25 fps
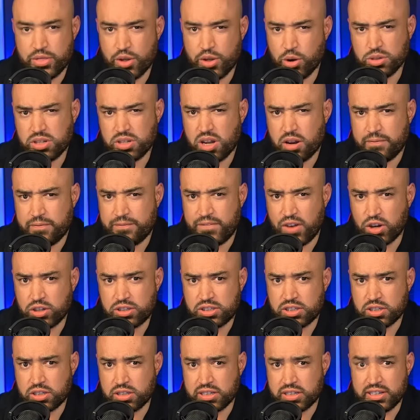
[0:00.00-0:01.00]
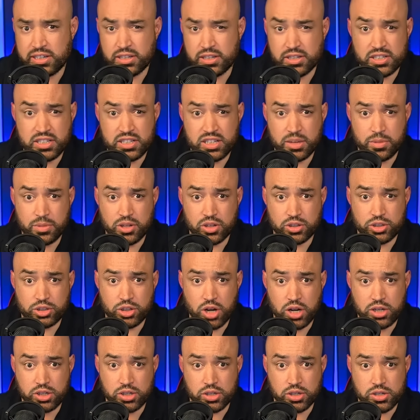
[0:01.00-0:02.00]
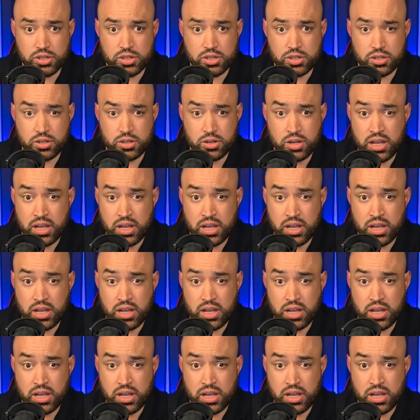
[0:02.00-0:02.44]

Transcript: Those are functionally similar structures,